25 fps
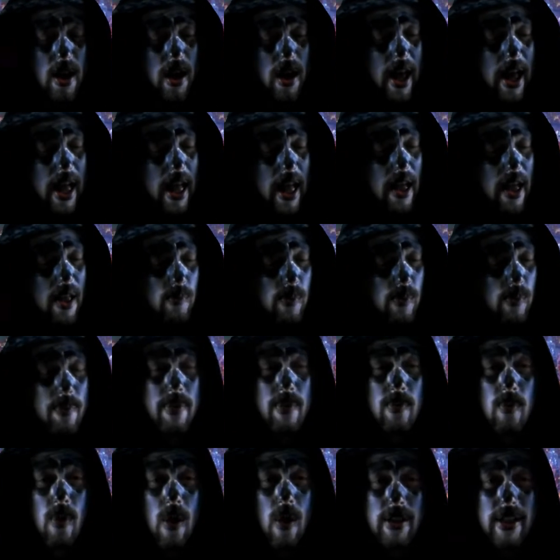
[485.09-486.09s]
And when
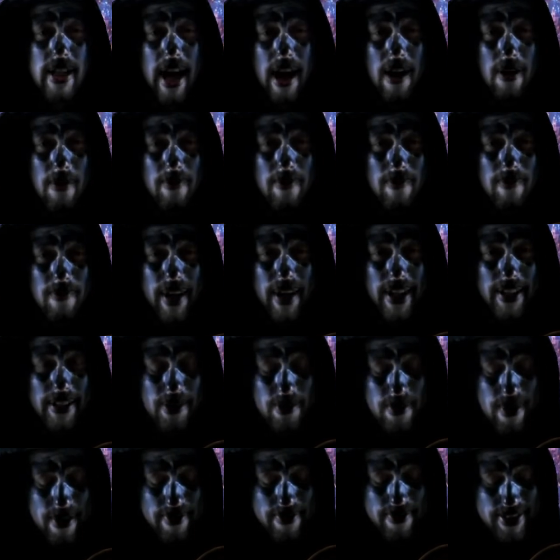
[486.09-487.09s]
we walked out, I
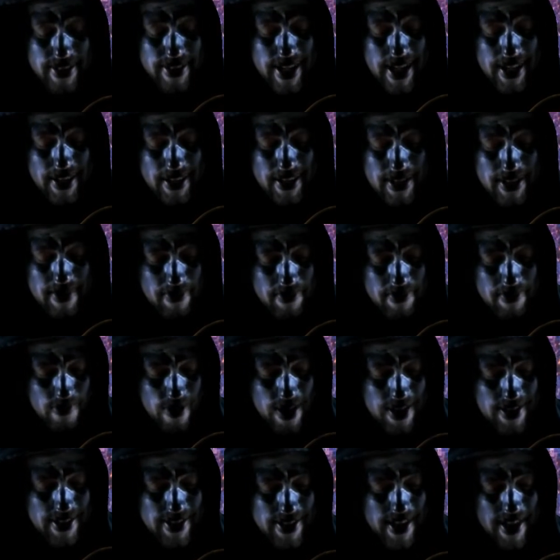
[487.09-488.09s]
do have to say this before
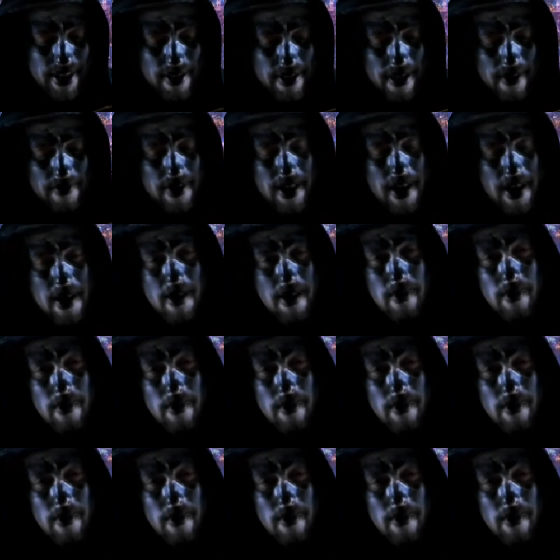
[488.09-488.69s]
I sign off.